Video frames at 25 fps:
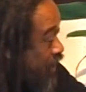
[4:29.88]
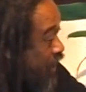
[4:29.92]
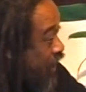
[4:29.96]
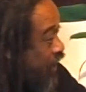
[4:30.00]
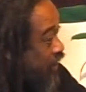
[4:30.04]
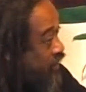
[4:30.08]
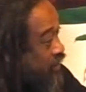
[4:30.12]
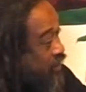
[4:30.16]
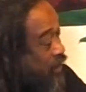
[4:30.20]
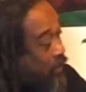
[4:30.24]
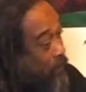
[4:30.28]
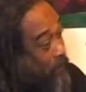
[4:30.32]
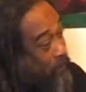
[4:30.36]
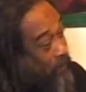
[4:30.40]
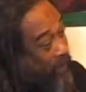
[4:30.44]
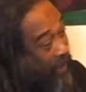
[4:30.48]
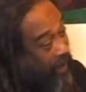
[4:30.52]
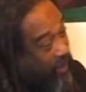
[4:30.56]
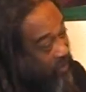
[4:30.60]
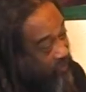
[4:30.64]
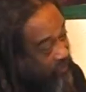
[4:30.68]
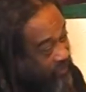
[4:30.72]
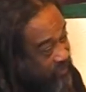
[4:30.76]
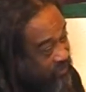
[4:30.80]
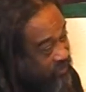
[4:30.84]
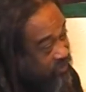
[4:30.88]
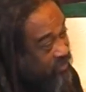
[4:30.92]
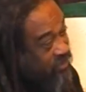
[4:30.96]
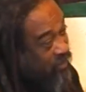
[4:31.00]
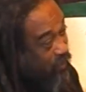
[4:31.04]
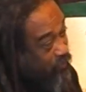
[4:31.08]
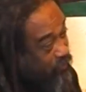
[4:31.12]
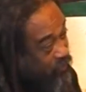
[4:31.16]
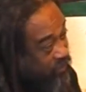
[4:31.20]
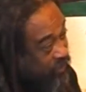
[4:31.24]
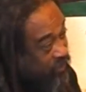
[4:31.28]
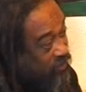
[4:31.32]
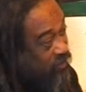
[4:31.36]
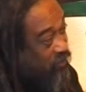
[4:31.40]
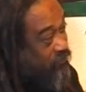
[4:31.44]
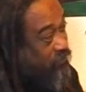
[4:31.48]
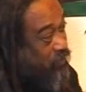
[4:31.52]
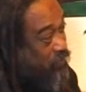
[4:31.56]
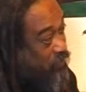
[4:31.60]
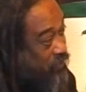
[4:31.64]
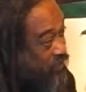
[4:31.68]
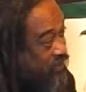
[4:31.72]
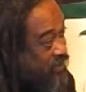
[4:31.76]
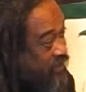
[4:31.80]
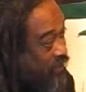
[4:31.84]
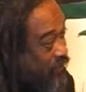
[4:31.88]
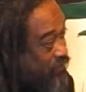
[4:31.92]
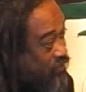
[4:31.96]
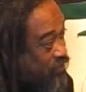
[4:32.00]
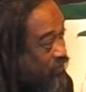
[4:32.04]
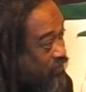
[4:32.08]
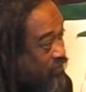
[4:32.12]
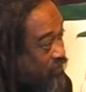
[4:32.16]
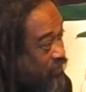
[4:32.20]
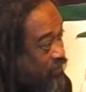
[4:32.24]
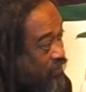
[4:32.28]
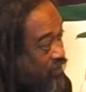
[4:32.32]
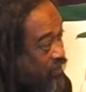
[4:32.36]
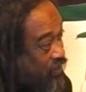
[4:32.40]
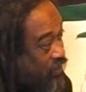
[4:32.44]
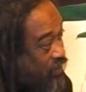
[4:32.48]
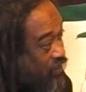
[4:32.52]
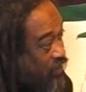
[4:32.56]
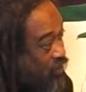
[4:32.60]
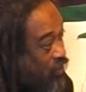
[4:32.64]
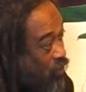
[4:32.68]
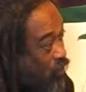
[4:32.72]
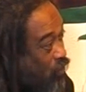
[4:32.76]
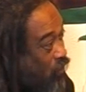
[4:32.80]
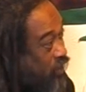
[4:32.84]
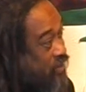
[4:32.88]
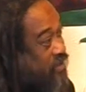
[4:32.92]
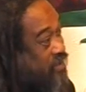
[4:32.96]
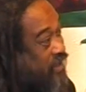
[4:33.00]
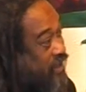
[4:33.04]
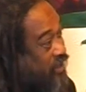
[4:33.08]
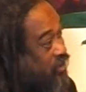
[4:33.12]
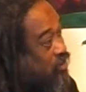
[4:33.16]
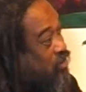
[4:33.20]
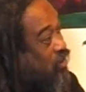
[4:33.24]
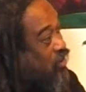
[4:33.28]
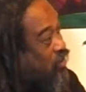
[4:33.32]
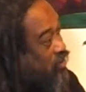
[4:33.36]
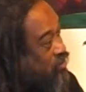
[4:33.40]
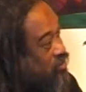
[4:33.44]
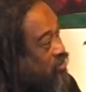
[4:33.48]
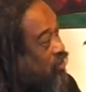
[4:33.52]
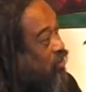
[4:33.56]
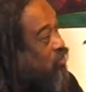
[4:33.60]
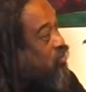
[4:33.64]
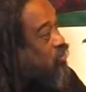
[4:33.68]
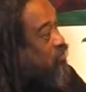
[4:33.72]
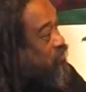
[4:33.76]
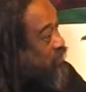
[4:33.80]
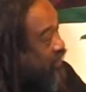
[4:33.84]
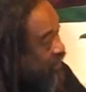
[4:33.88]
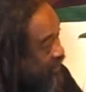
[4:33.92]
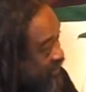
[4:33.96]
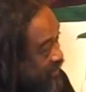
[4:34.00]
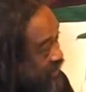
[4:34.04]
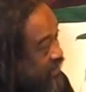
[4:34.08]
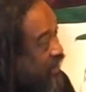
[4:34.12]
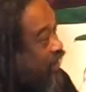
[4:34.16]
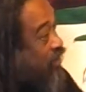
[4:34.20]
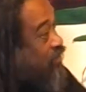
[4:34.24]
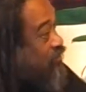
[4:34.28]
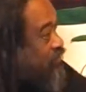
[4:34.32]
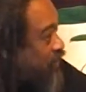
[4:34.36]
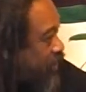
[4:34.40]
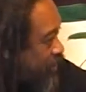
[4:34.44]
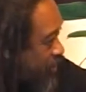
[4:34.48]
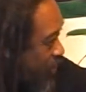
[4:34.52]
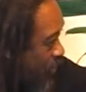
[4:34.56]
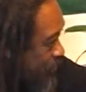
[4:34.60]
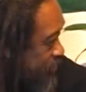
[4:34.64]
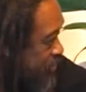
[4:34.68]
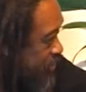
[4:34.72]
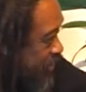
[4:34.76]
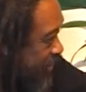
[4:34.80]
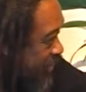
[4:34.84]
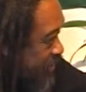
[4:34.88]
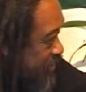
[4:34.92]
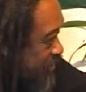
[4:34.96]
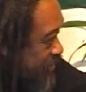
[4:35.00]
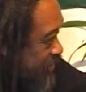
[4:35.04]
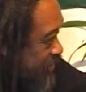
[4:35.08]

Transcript: and the apparent subject of the perception, which then turns out to be itself an object,